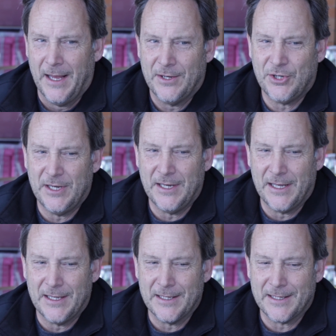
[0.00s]
she
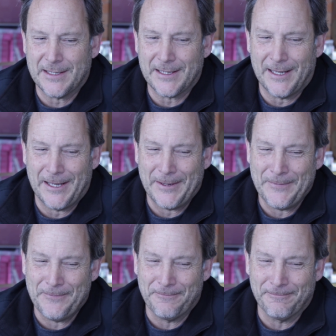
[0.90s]
does
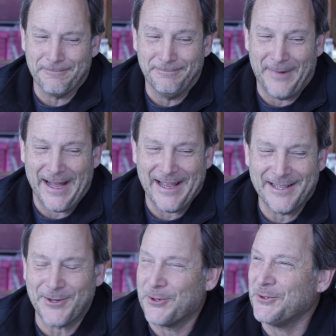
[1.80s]
my
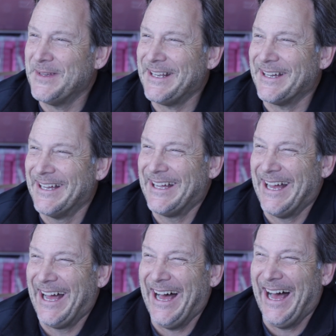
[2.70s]
social media.
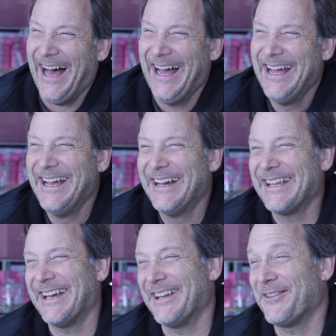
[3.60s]

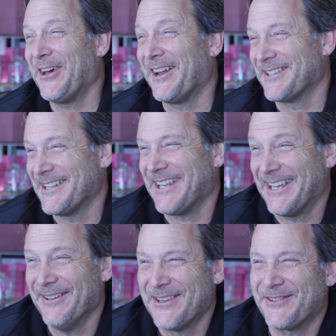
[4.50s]
Yeah, you thought I was going to say
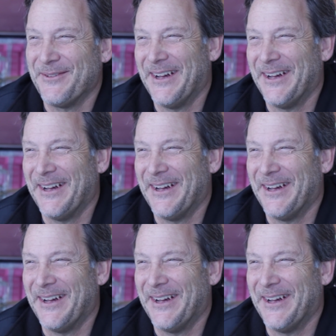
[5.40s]
chemistry,